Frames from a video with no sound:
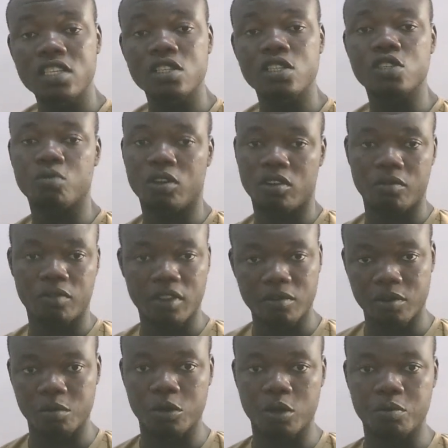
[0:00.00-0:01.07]
heat is one of
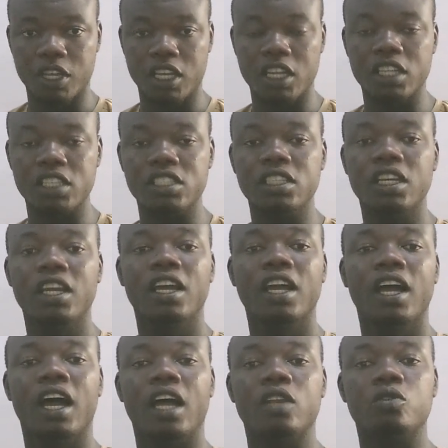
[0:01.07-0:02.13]
the form of energy,
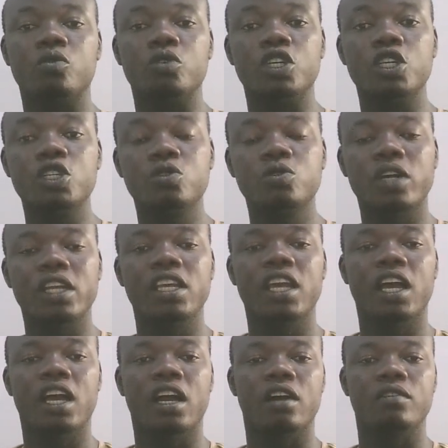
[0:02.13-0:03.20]
and we
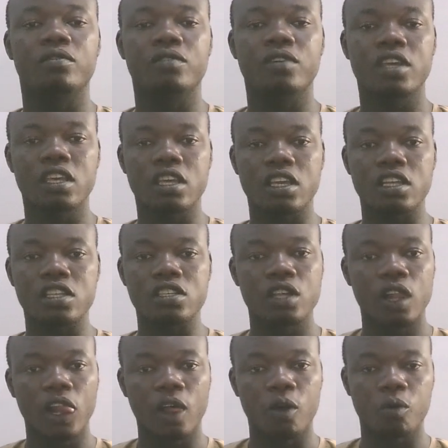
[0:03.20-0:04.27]
usually have heat
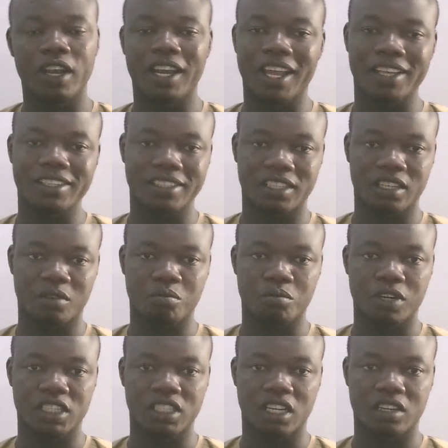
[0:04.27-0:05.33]
when there's a
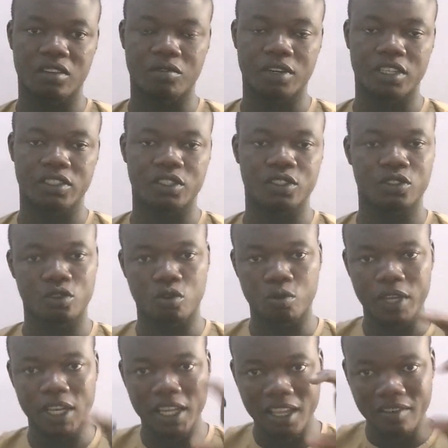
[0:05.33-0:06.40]
temperature difference.
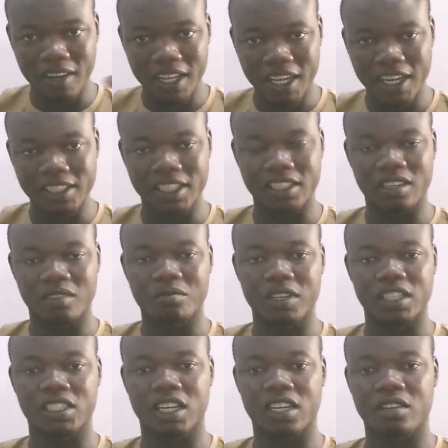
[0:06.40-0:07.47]
So whenever there's a
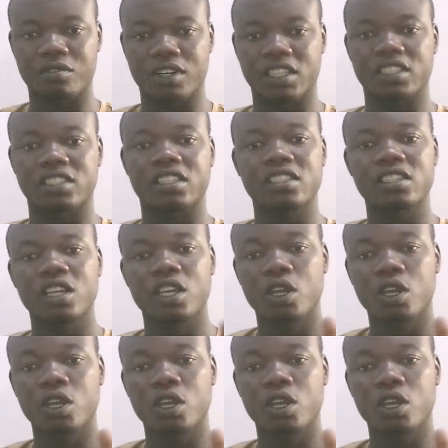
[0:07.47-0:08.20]
temperature difference,